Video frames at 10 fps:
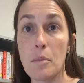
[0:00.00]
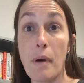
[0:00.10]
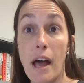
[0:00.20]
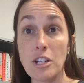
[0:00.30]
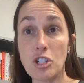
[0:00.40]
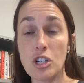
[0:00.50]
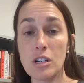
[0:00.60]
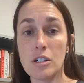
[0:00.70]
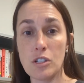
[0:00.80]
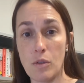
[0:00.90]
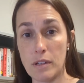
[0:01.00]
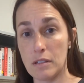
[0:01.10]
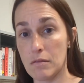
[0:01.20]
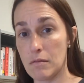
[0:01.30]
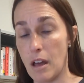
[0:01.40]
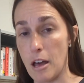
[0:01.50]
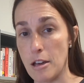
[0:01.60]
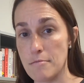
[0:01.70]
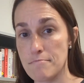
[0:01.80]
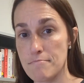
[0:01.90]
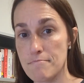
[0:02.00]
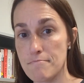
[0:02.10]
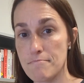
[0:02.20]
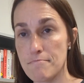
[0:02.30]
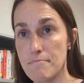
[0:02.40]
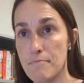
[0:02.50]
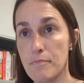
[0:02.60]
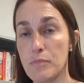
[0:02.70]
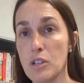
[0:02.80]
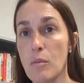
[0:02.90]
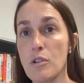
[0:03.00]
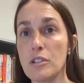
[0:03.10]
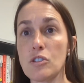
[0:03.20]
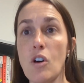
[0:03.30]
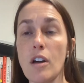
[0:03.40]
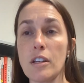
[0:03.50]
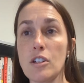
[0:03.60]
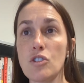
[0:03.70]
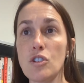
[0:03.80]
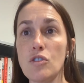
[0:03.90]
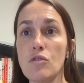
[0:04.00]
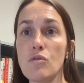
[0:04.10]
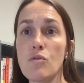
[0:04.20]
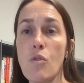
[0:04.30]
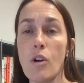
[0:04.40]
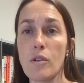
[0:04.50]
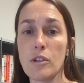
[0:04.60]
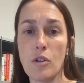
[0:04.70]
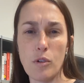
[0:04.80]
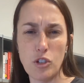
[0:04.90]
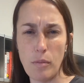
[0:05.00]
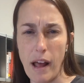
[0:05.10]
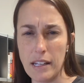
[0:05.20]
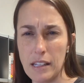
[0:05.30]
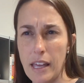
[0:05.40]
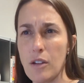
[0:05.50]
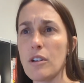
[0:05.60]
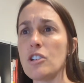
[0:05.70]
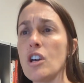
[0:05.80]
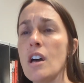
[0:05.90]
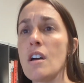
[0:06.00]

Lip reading: Posture, so when someone is talking to you, or, what's your body language?